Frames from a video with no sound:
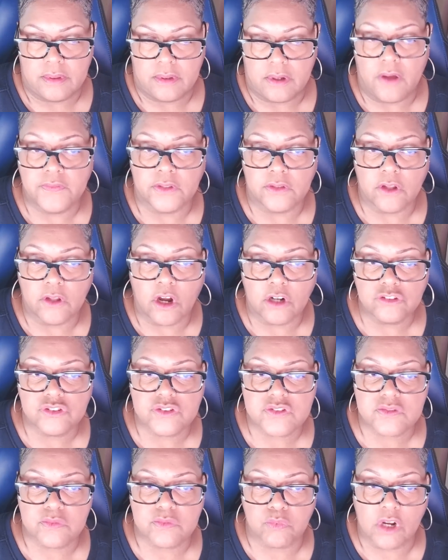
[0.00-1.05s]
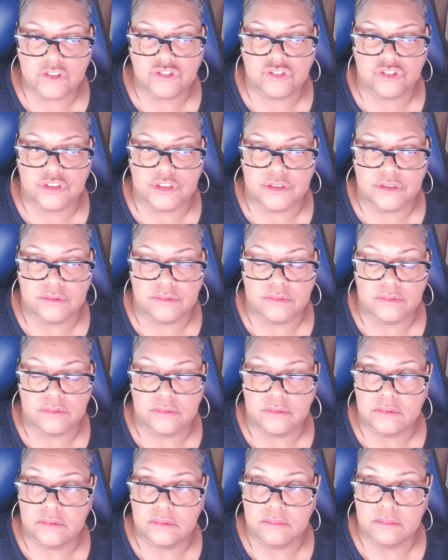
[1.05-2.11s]
on the largest Russian
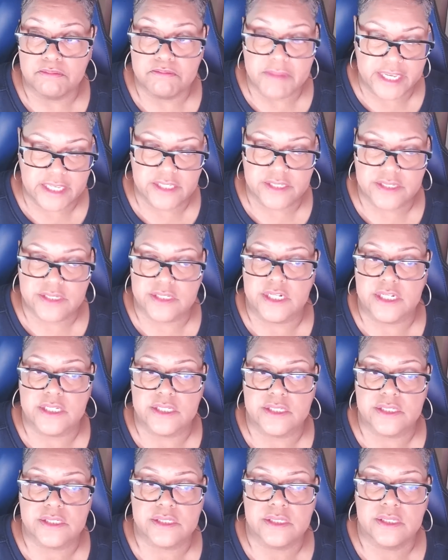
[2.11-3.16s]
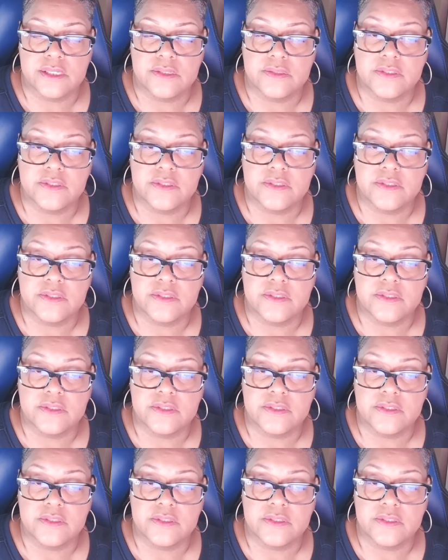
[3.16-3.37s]
megacities,